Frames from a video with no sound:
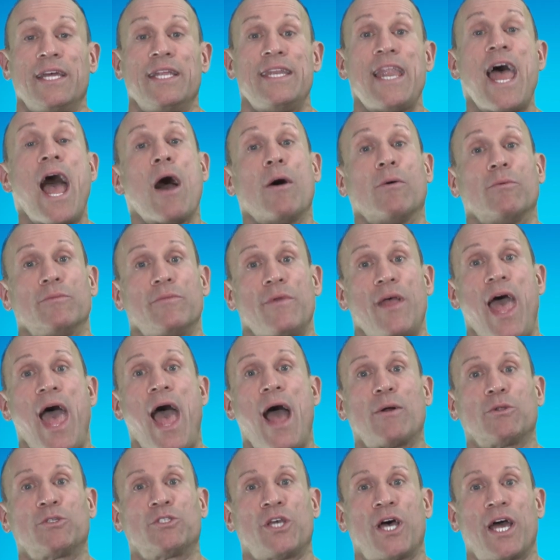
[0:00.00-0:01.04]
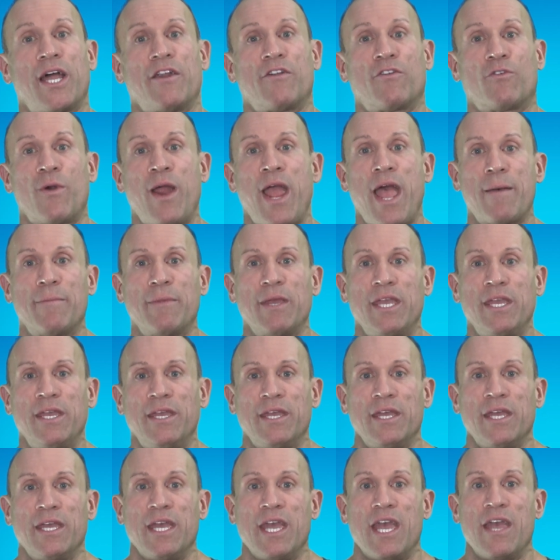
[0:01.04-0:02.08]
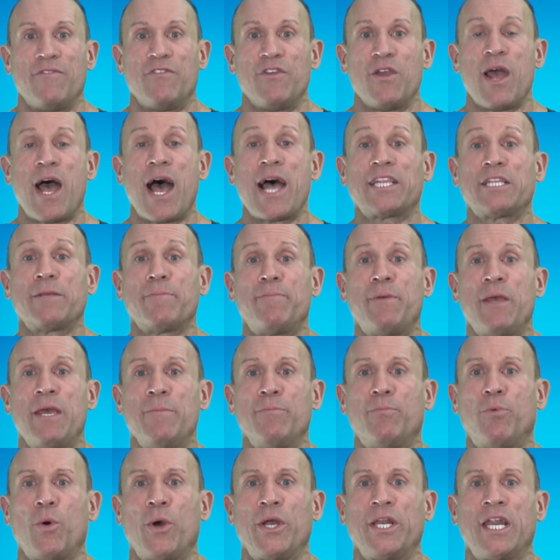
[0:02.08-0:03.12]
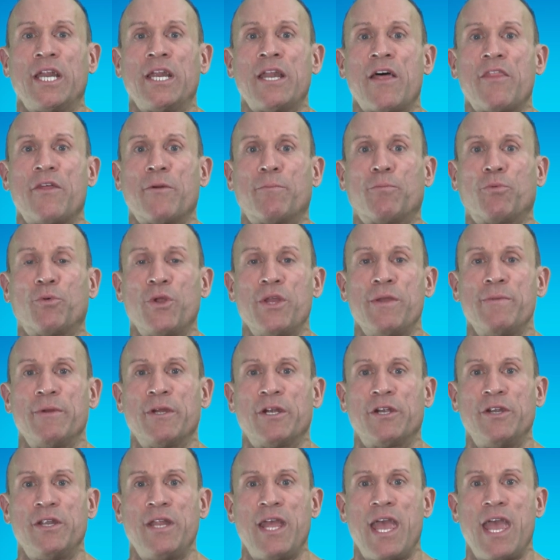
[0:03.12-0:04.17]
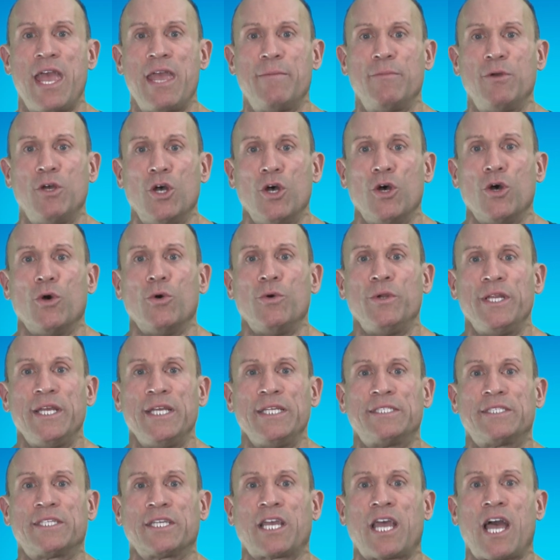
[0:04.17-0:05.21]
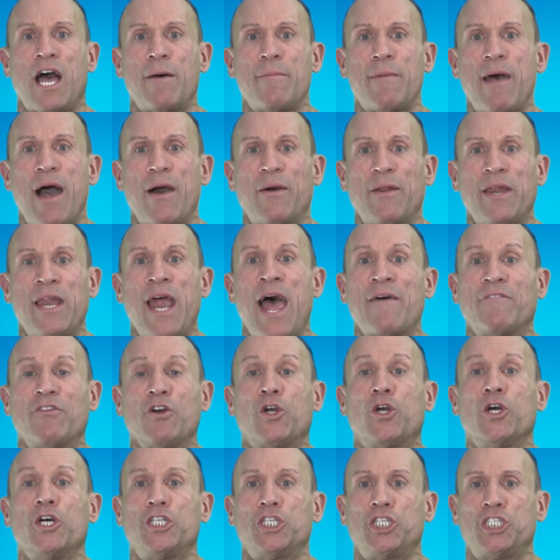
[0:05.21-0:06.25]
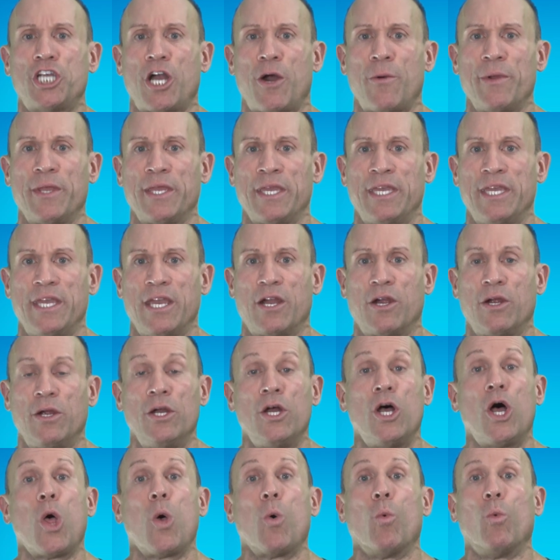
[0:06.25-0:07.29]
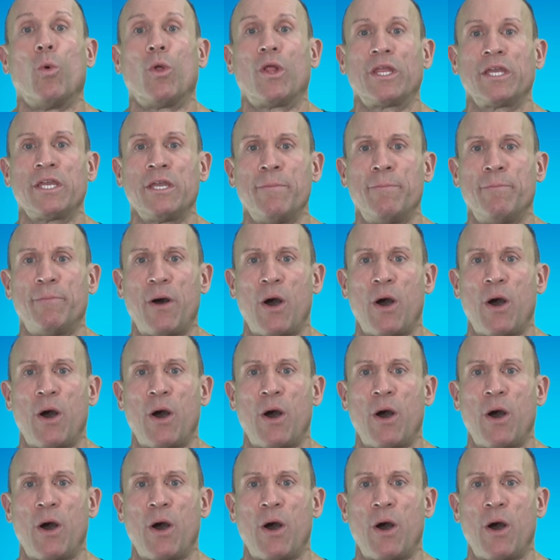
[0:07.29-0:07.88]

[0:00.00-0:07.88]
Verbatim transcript: Now, outside of Ramy, if you had to pinpoint another premier name who needs to come out and have a good showing here, William